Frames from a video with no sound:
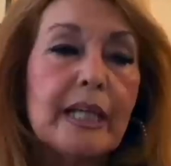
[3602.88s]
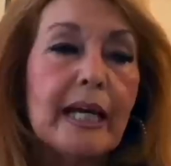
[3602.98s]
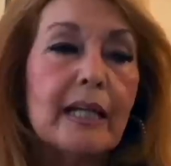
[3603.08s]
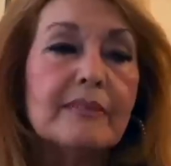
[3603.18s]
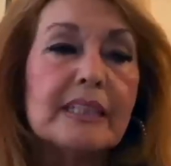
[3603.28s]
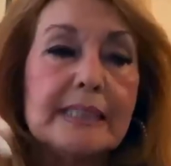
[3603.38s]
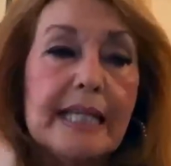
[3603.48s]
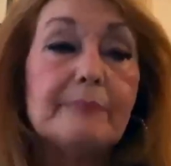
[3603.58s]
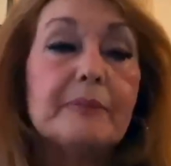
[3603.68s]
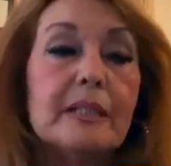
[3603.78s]
kind of
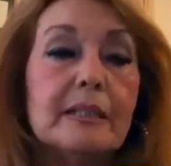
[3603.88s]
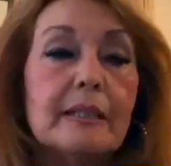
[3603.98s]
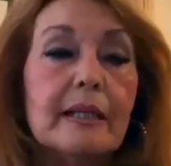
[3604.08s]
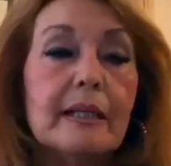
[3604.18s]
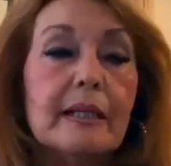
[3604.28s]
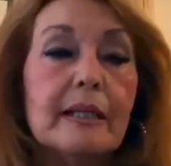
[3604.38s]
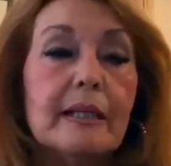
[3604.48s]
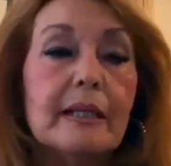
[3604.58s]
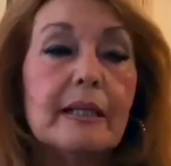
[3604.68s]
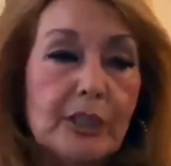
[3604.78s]
accepted it
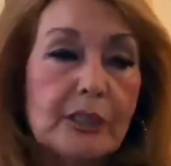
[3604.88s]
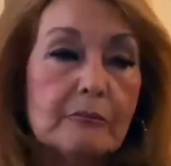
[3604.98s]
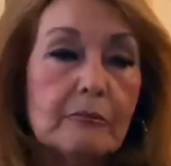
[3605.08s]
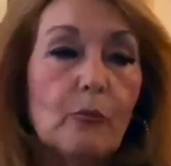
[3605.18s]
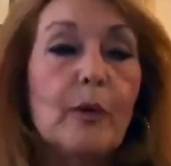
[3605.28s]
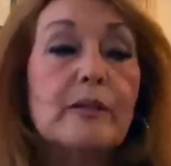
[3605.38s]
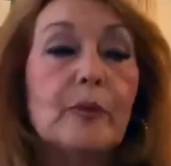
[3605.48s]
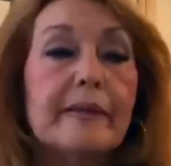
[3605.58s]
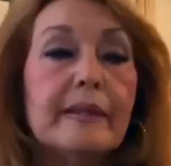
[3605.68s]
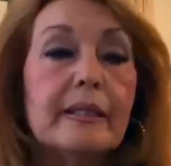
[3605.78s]
and just
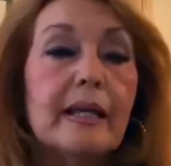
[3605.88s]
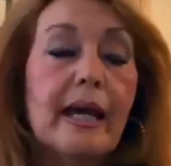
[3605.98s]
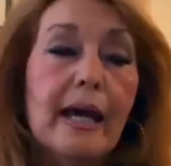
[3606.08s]
went with it